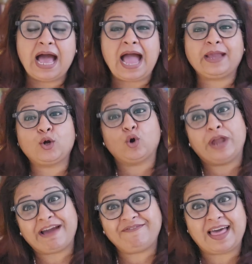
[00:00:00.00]
I could
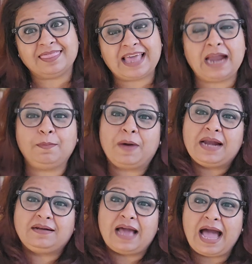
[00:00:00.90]
have done that,
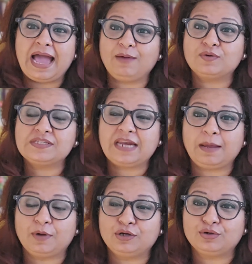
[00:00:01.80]
but I was
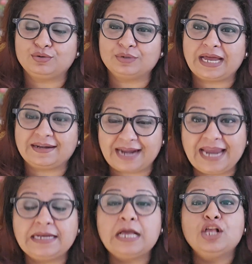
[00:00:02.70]
unable to do that,
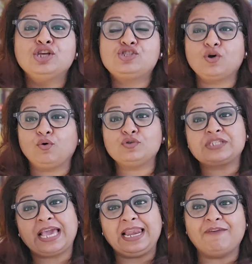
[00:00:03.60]
right? So,
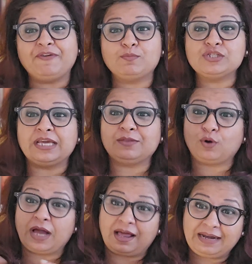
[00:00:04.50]
uske liye fir mujhe
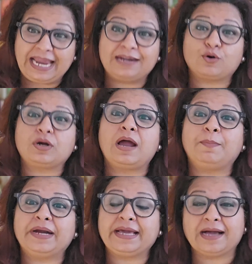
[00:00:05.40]
thoda late rukna
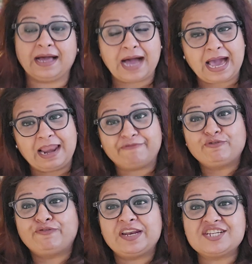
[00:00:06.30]
padega. I'll have to
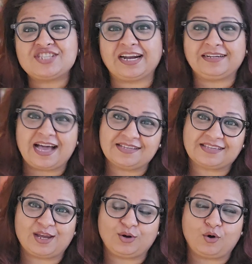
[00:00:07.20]
finish that task
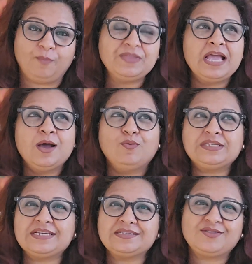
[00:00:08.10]
and go,
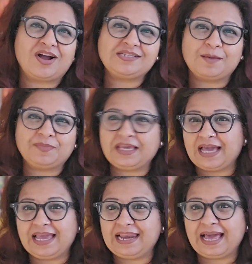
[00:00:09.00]
which is not something
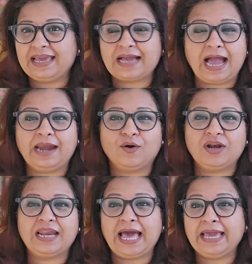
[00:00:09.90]
I like. I
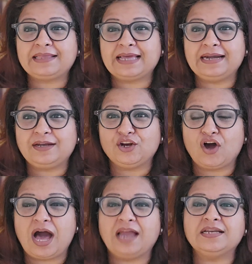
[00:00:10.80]
don't like that, you
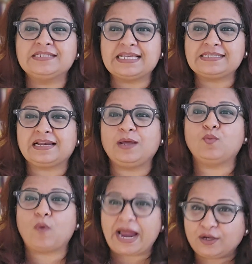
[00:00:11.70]
know, unnecessarily,
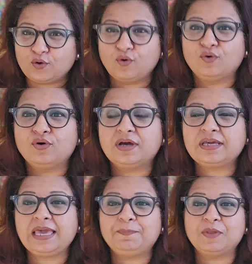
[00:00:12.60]
why to
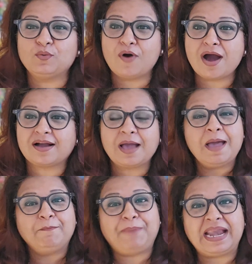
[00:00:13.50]
keep the work
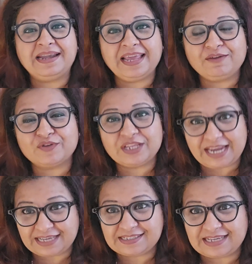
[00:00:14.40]
pending for the
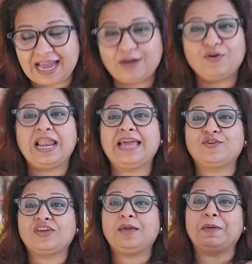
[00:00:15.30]
next day? I don't like
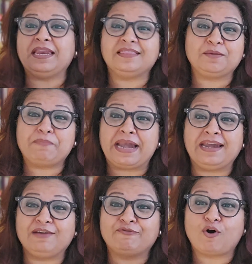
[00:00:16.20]
to keep anything
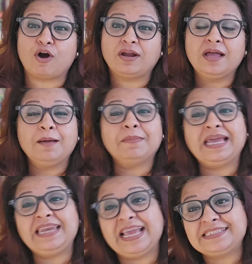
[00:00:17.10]
pending for my
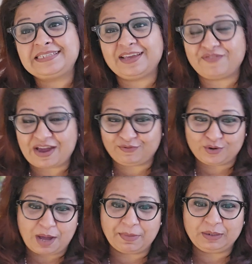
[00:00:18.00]
next day if I have to
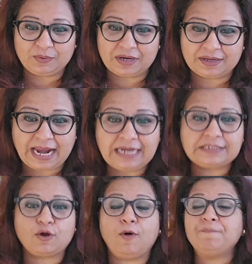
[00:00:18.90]
come at work, right?
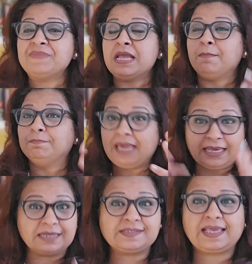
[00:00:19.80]
So,
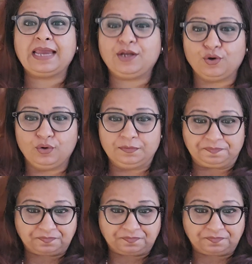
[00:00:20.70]
make a schedule.